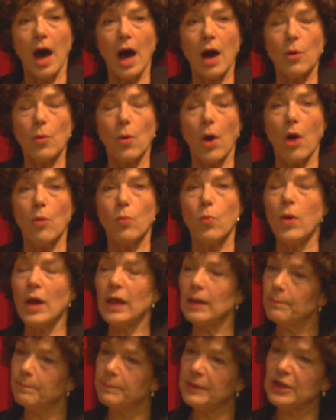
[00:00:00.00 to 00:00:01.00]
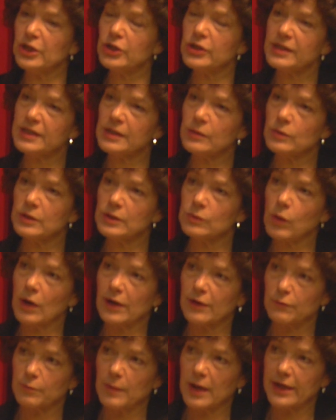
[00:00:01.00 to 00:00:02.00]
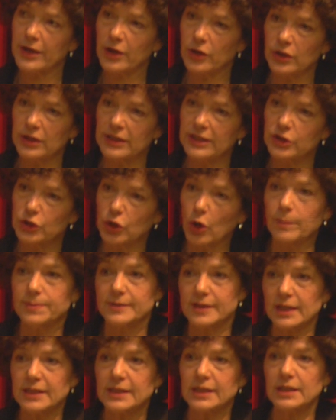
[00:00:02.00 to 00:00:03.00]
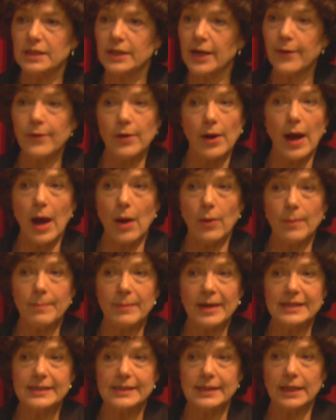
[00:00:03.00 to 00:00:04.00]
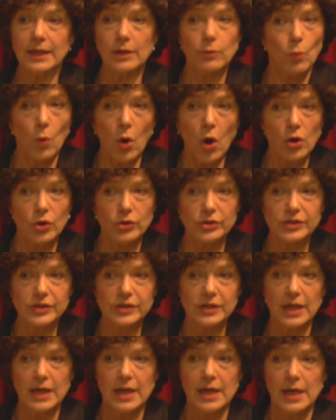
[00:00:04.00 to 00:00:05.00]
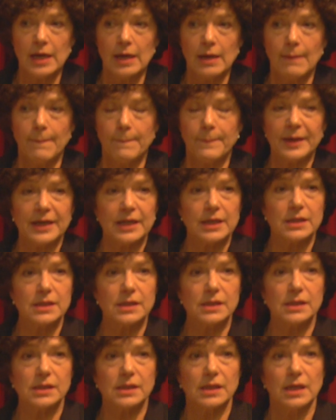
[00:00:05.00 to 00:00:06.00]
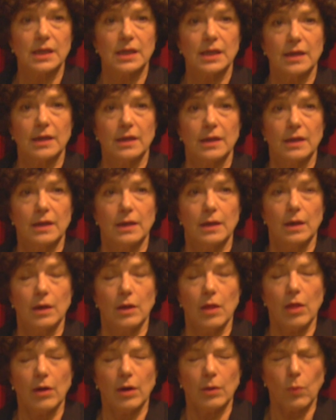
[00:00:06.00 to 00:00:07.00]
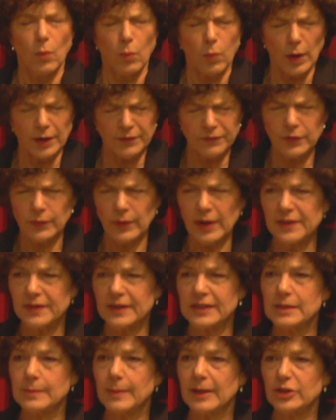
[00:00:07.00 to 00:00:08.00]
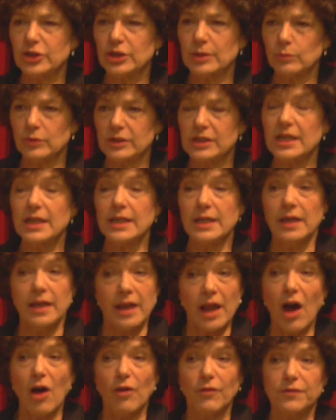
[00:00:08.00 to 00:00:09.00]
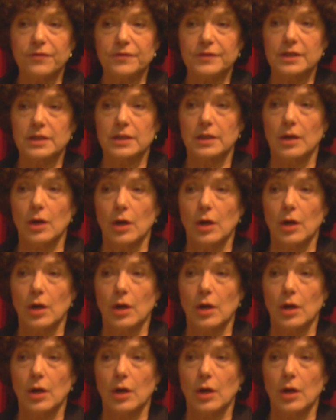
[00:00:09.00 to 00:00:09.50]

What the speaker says: Oh, well, because it was one of my early jobs, I didn't know how amazing it was. Because one of the great things about Jim was he loved